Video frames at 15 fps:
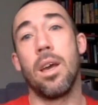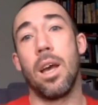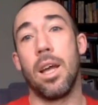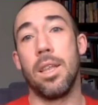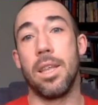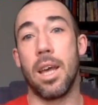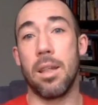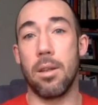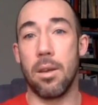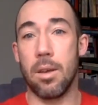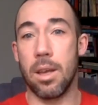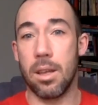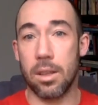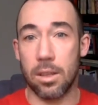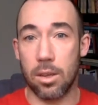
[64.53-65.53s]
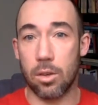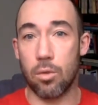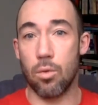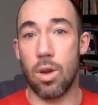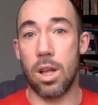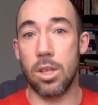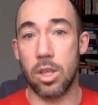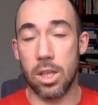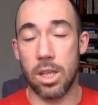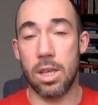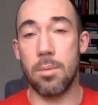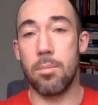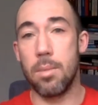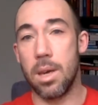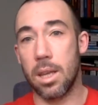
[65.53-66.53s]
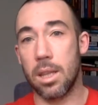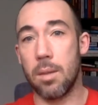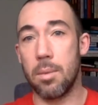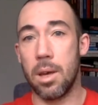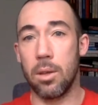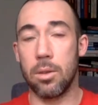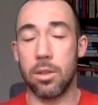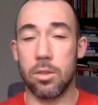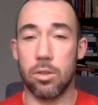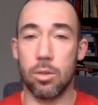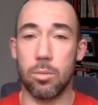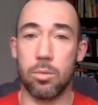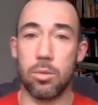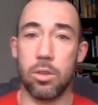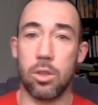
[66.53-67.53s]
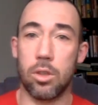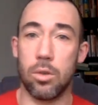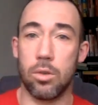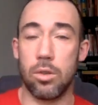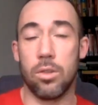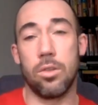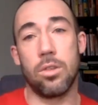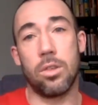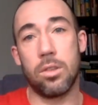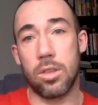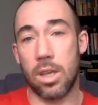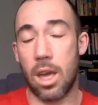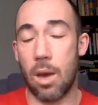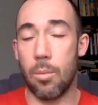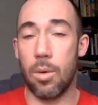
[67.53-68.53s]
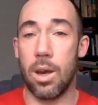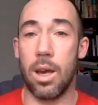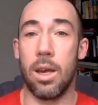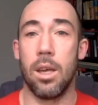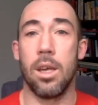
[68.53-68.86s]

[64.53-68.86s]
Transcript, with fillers: and then gradually make them healthy substitutions to get where